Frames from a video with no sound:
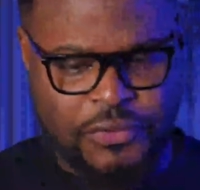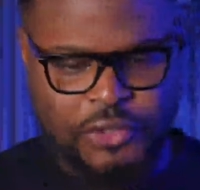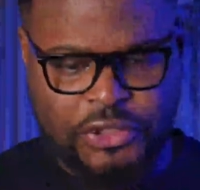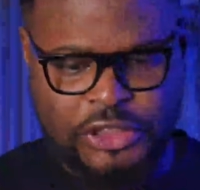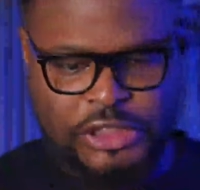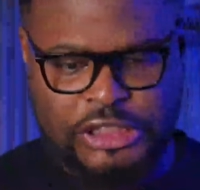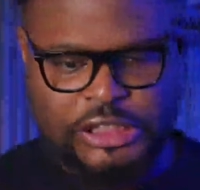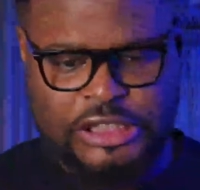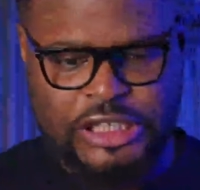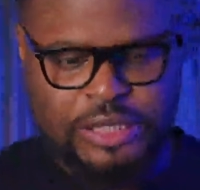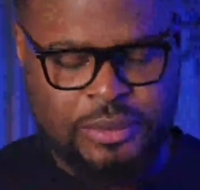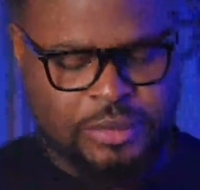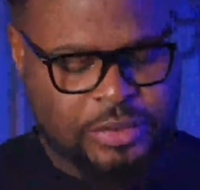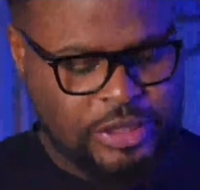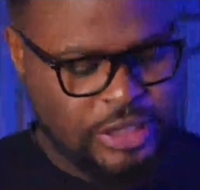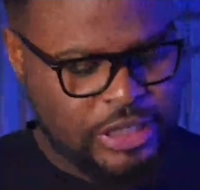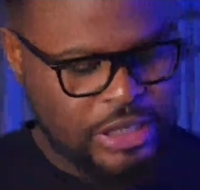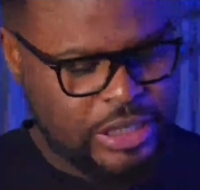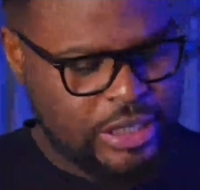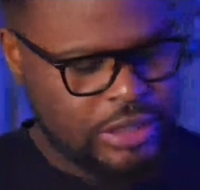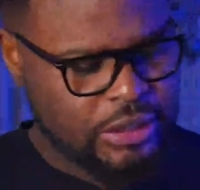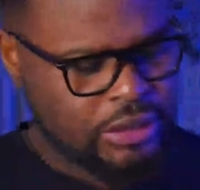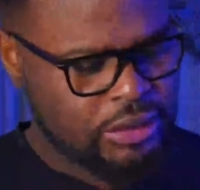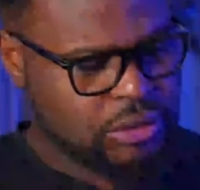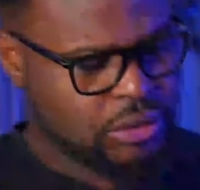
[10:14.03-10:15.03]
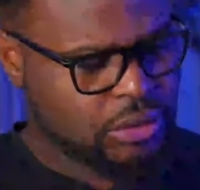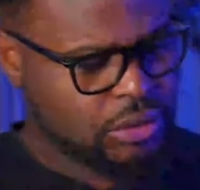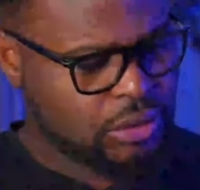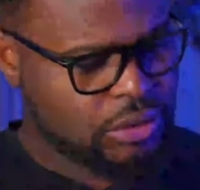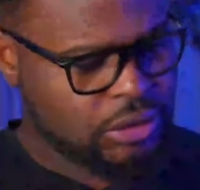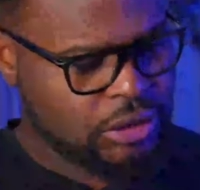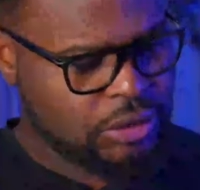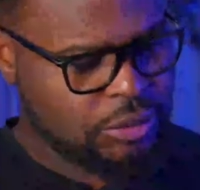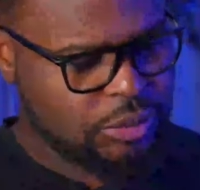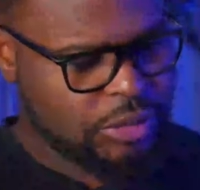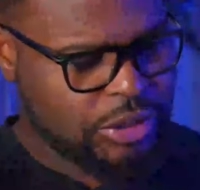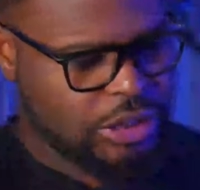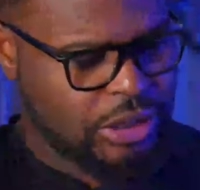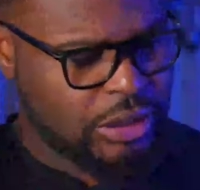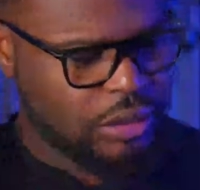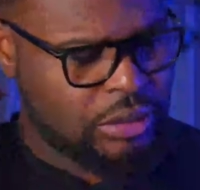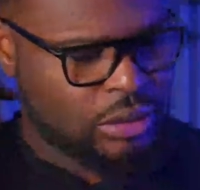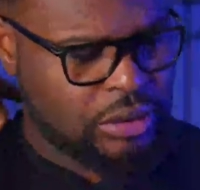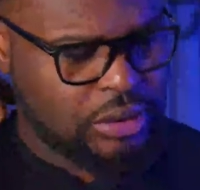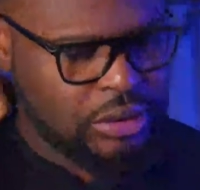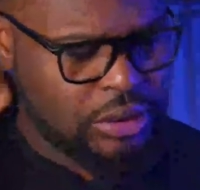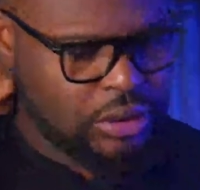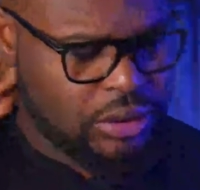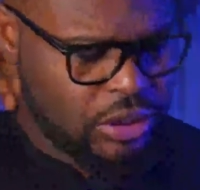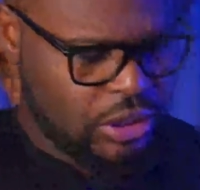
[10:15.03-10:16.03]
The first chapter, I talked
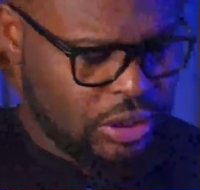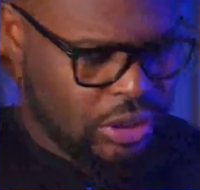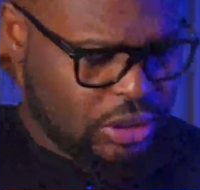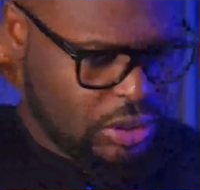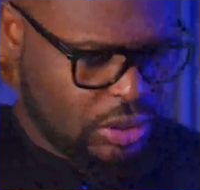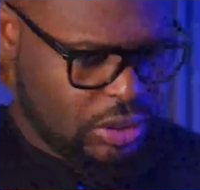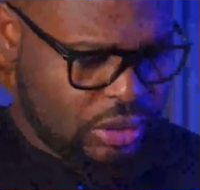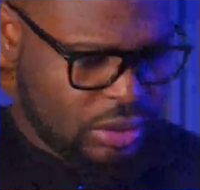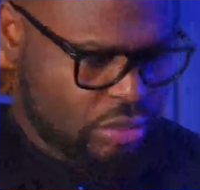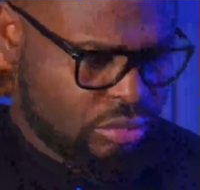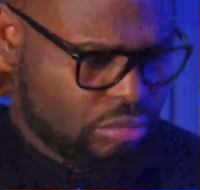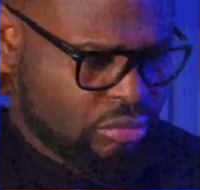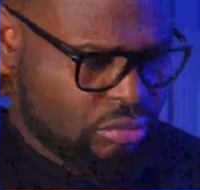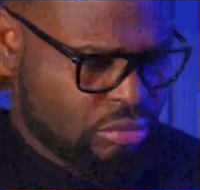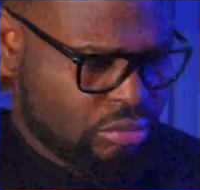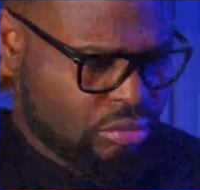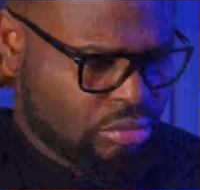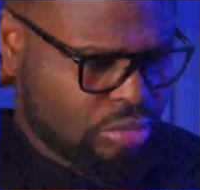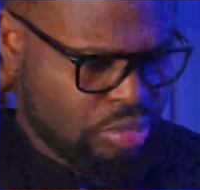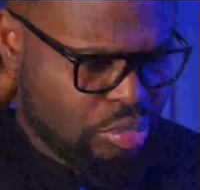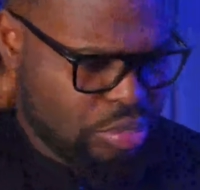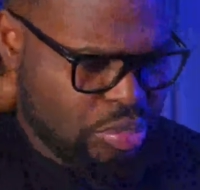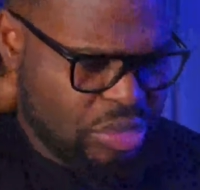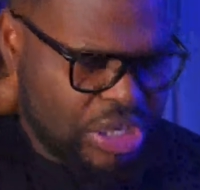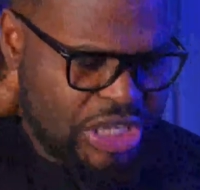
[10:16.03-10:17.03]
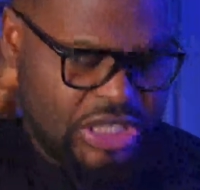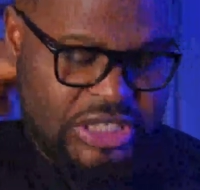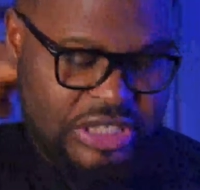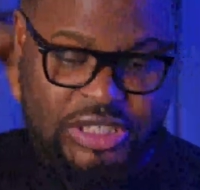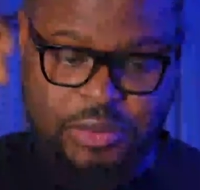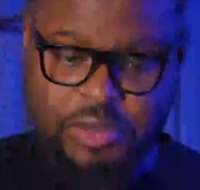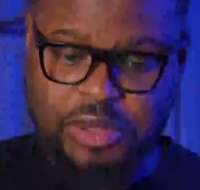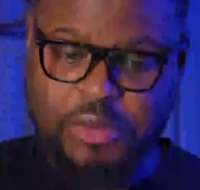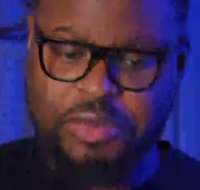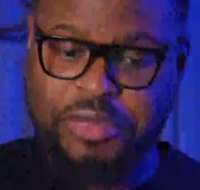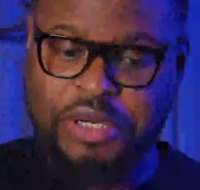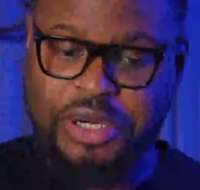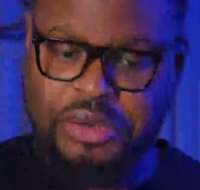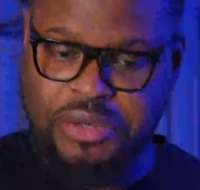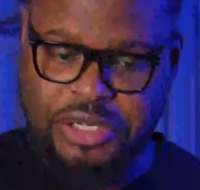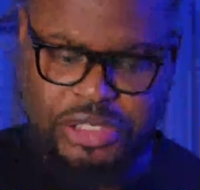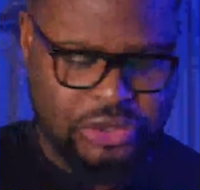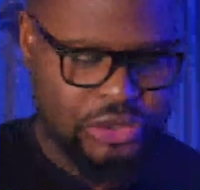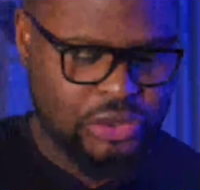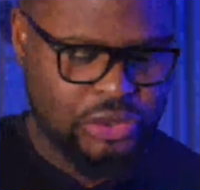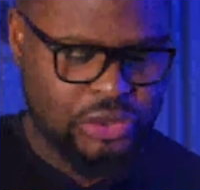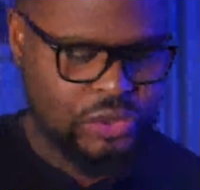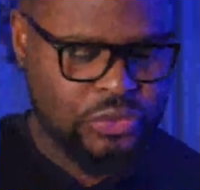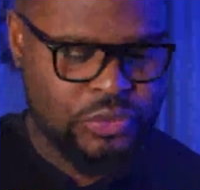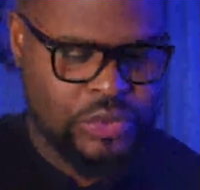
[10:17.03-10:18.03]
about the basic
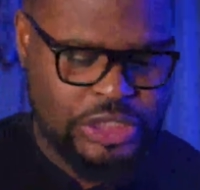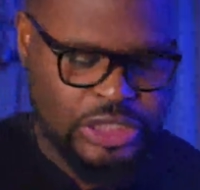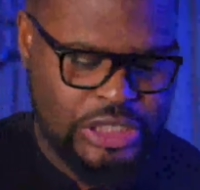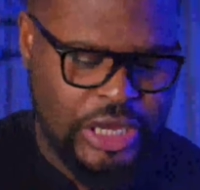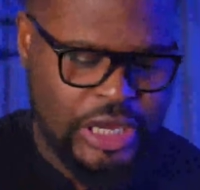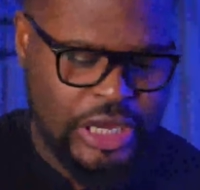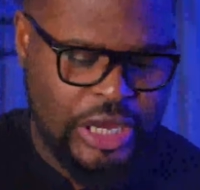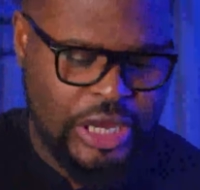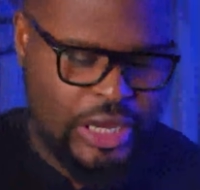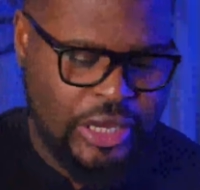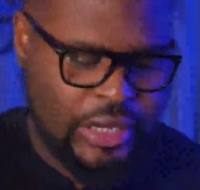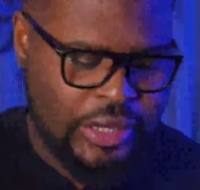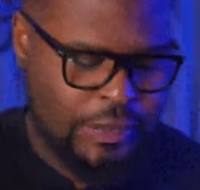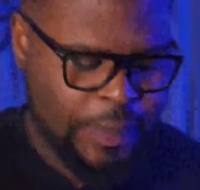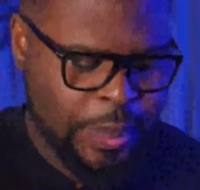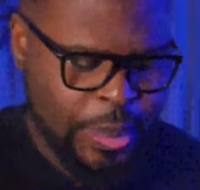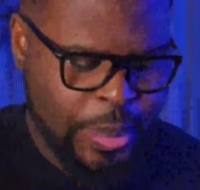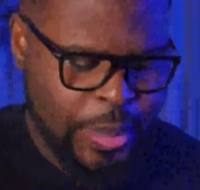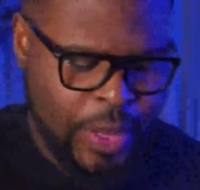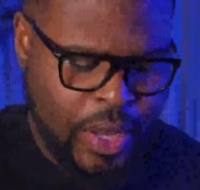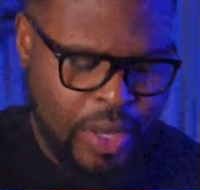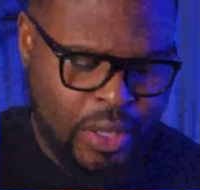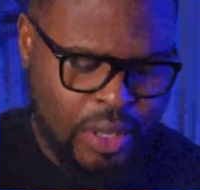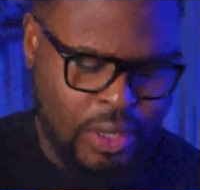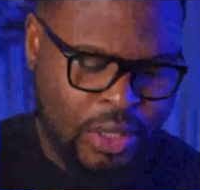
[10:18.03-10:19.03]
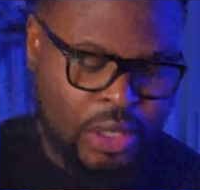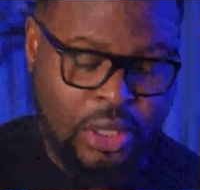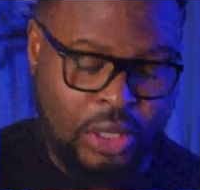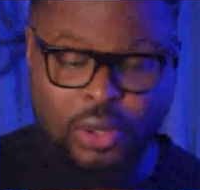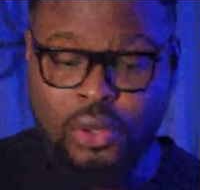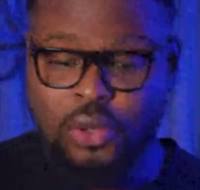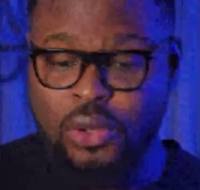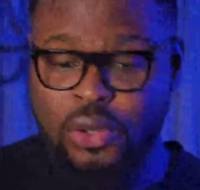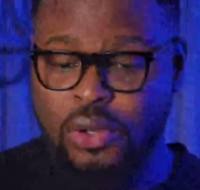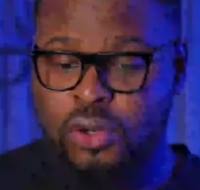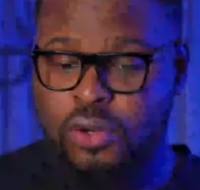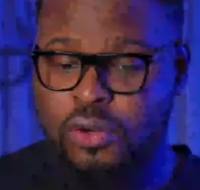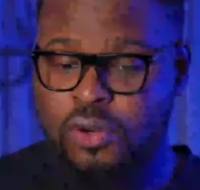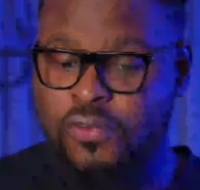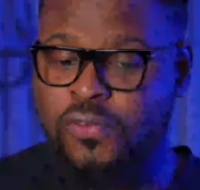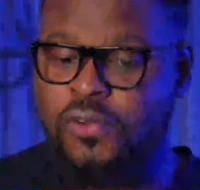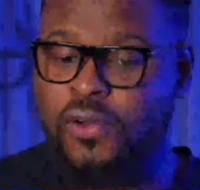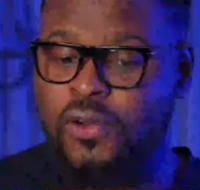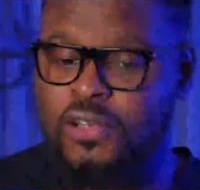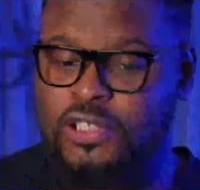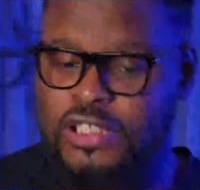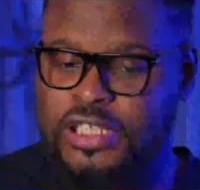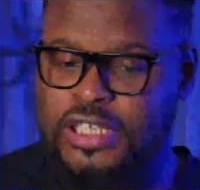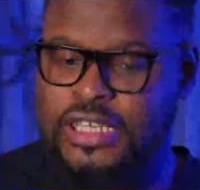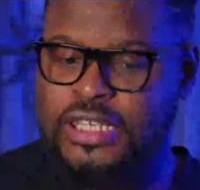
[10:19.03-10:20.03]
preparations, which are the
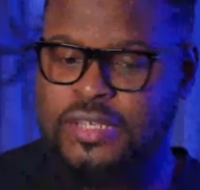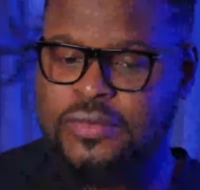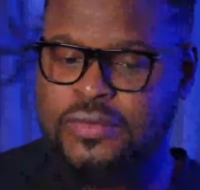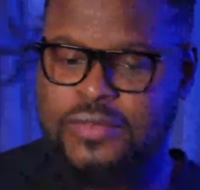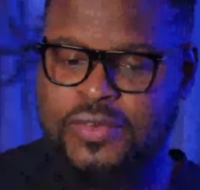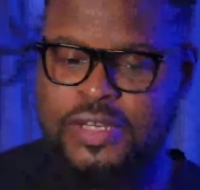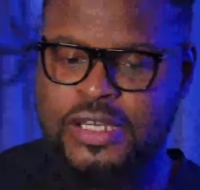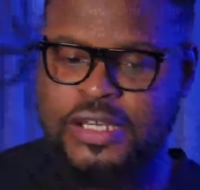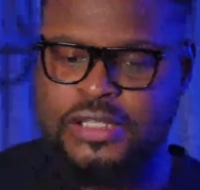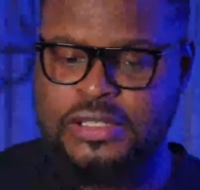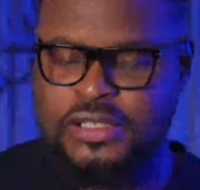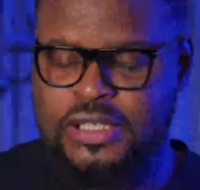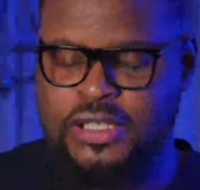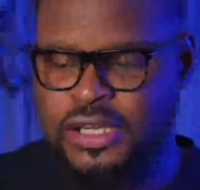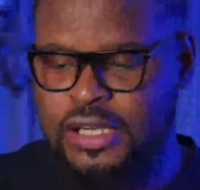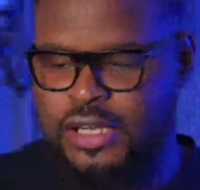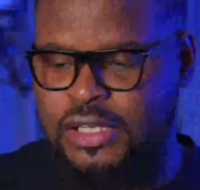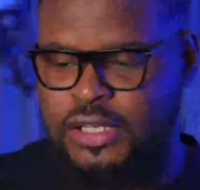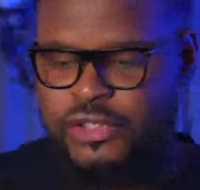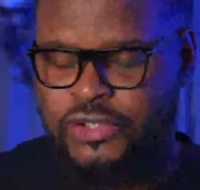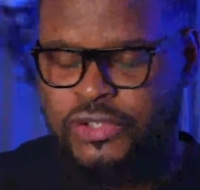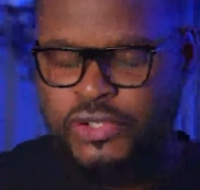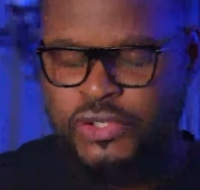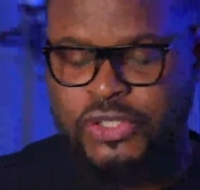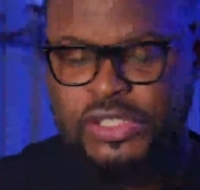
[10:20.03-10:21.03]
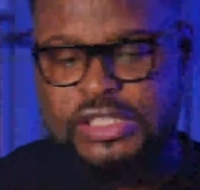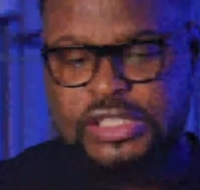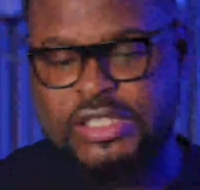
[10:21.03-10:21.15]
law of cause and effect.